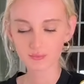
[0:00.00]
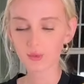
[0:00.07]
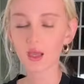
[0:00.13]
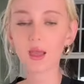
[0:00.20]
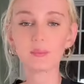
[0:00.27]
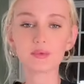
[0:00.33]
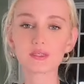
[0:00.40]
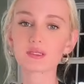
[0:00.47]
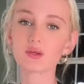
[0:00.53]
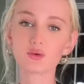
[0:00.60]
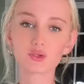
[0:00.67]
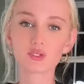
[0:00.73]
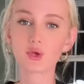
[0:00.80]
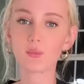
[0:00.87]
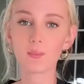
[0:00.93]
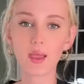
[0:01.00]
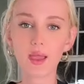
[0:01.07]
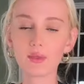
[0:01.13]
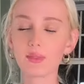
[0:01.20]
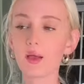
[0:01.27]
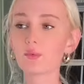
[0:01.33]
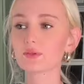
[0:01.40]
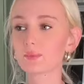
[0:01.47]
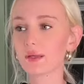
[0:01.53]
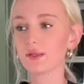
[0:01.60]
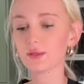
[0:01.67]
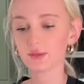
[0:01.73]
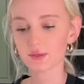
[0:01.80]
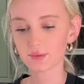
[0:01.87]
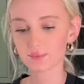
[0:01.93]
I'm still so mad. That was my
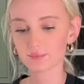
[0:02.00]
dinner.